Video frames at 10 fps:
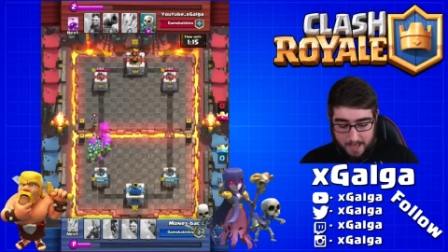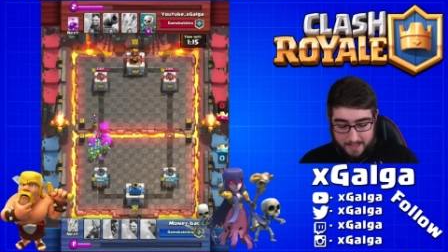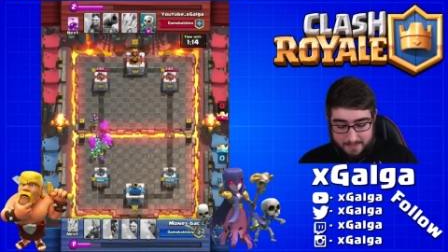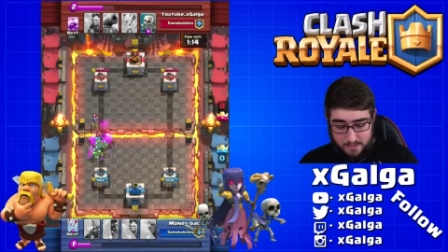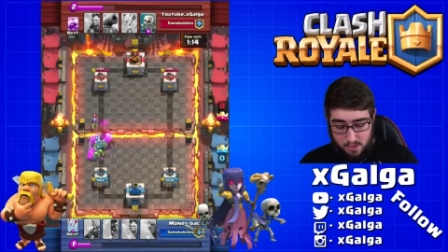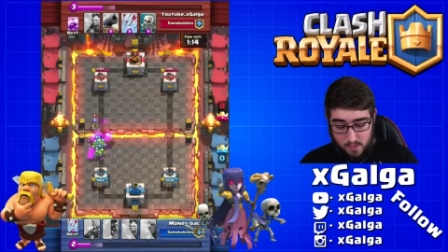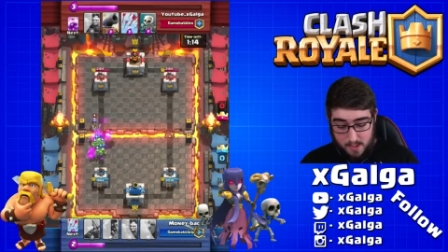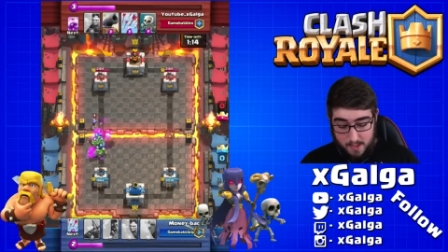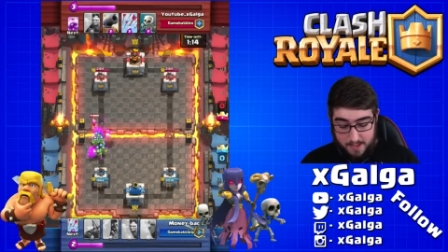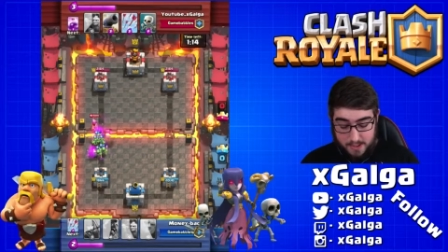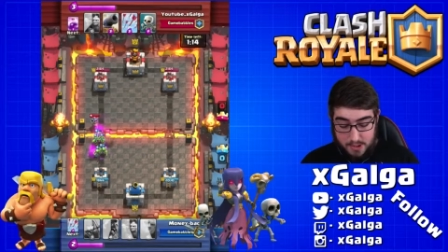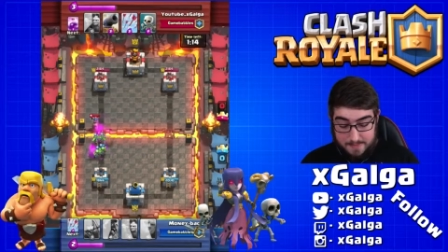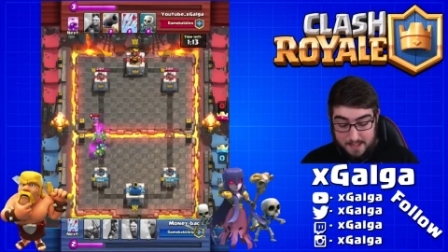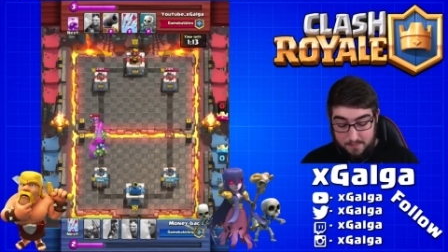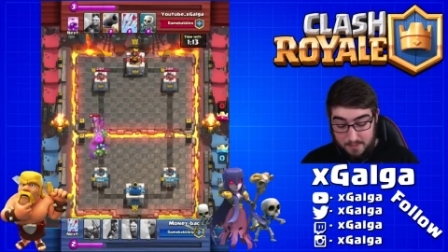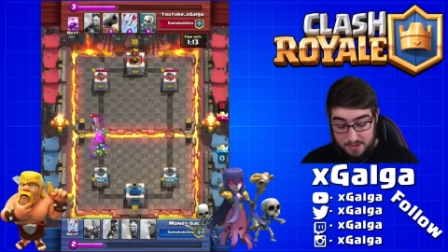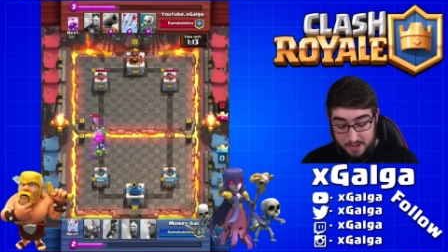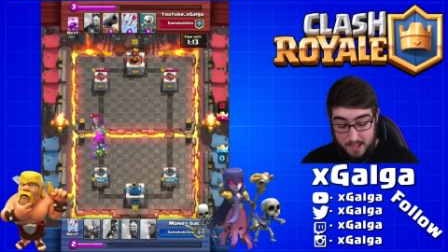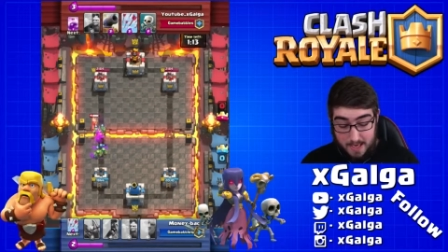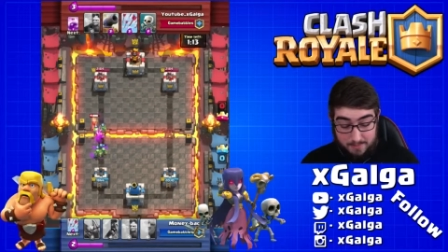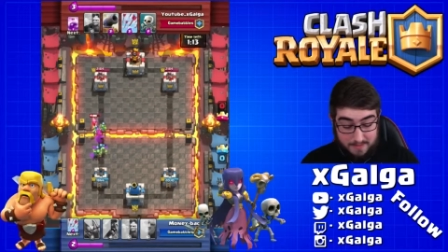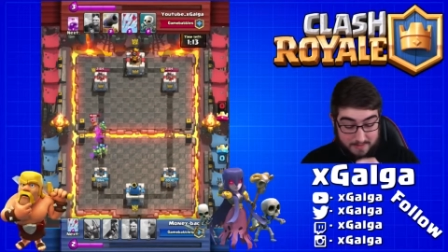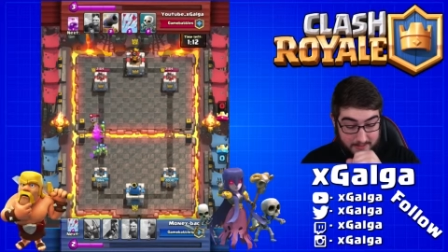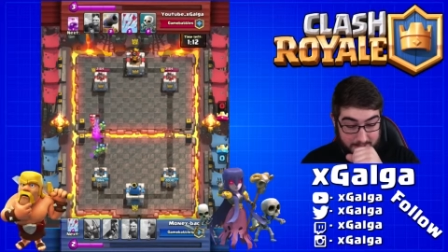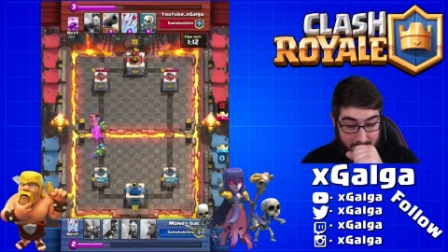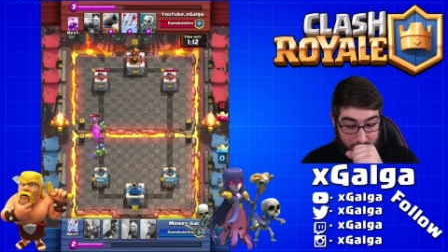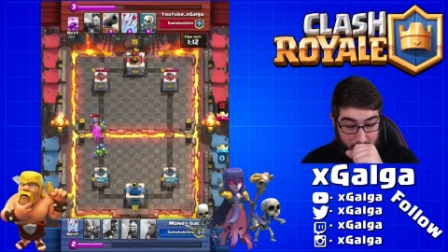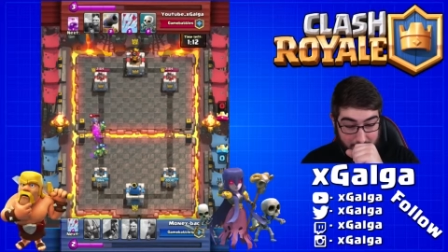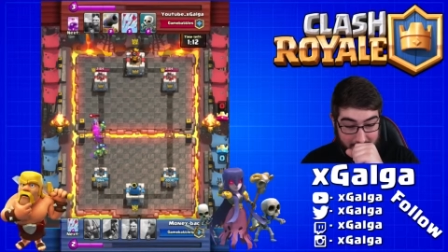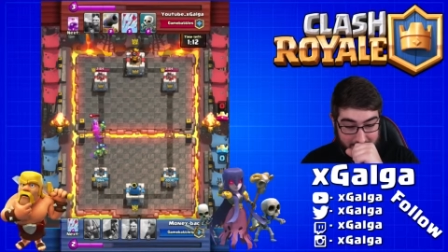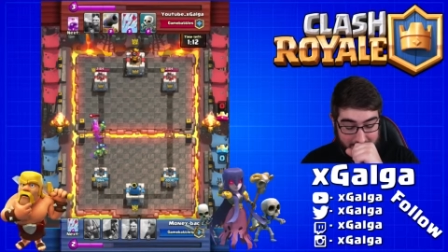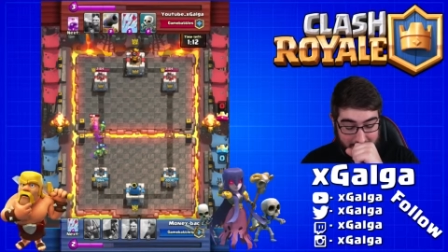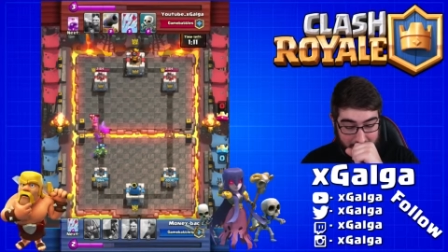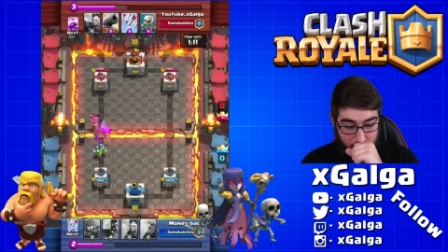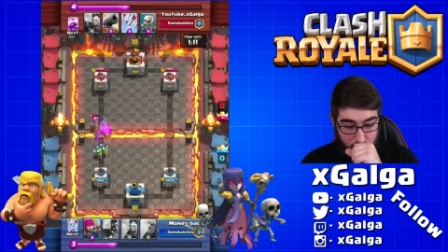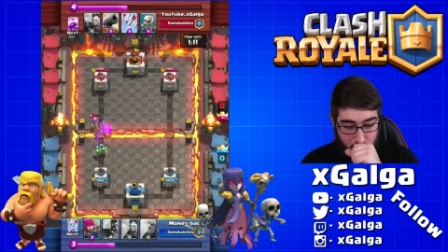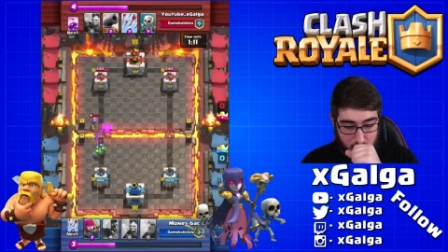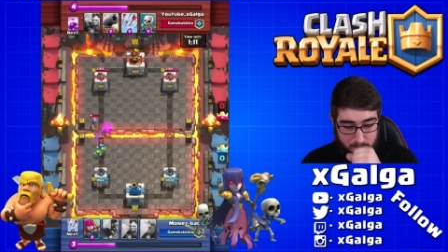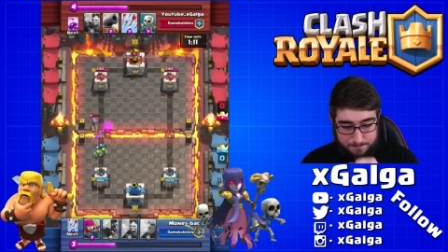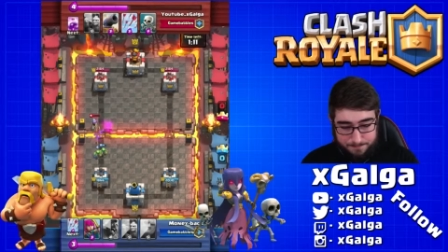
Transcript: Okay, so he drops off a bunch of goblins to counter my attack. Woo!